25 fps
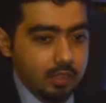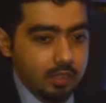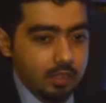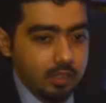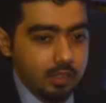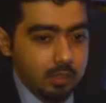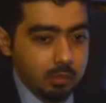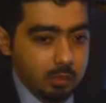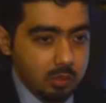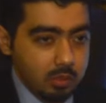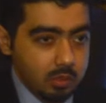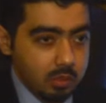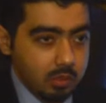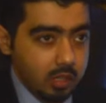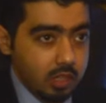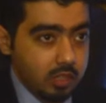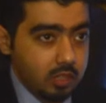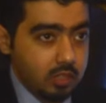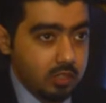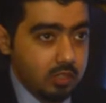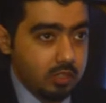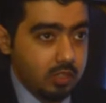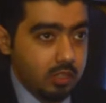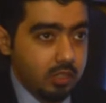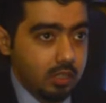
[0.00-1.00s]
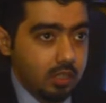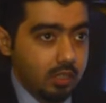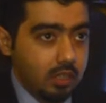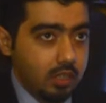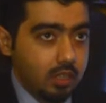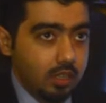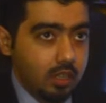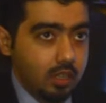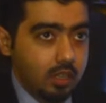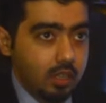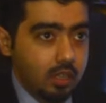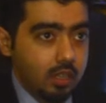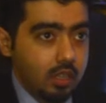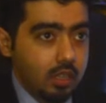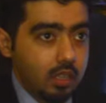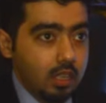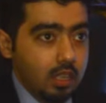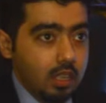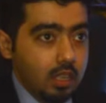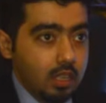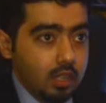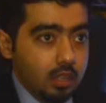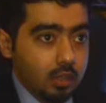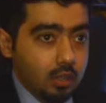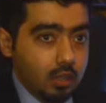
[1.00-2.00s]
demonstrations.
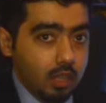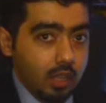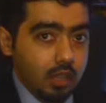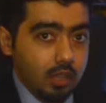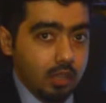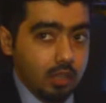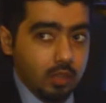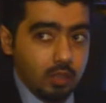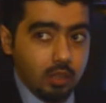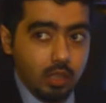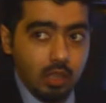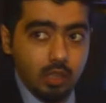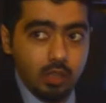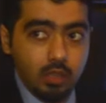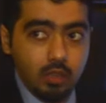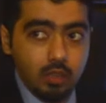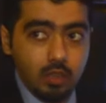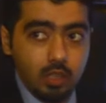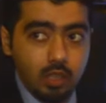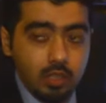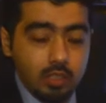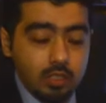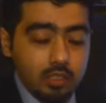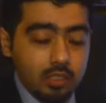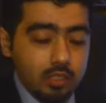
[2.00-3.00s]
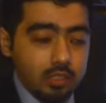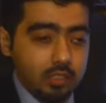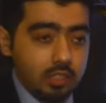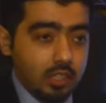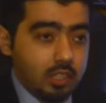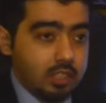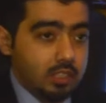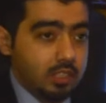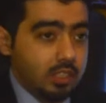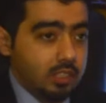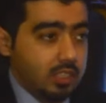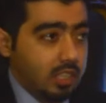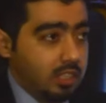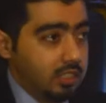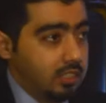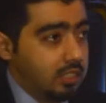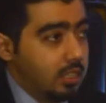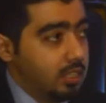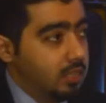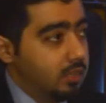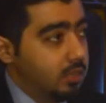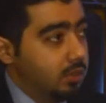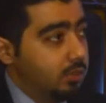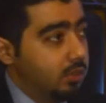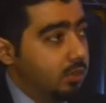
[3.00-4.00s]
You can judge the
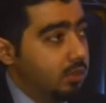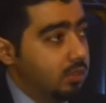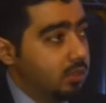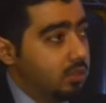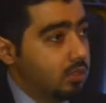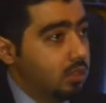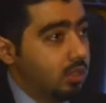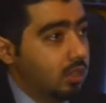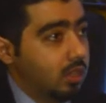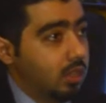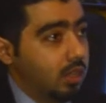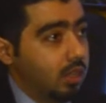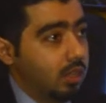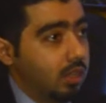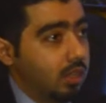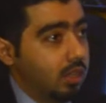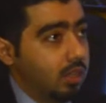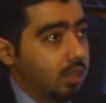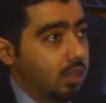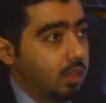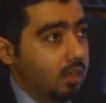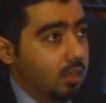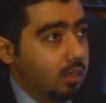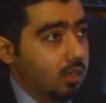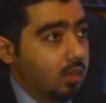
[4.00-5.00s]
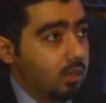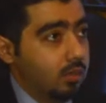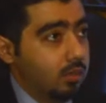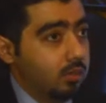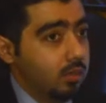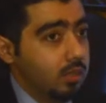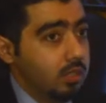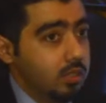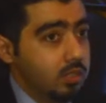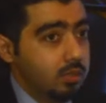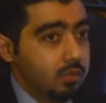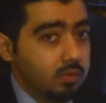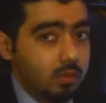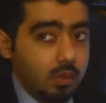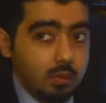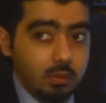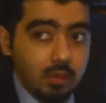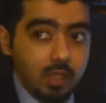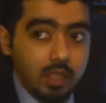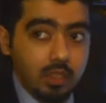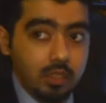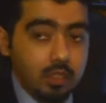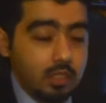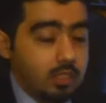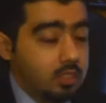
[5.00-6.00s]
success of this conference from the
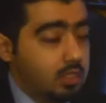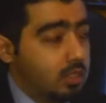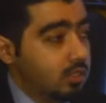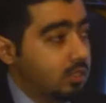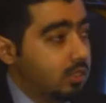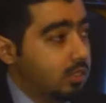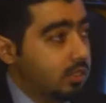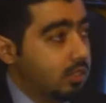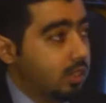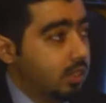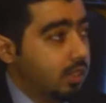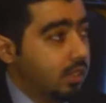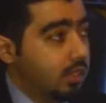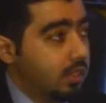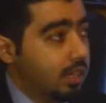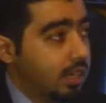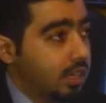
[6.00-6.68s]
attendance and the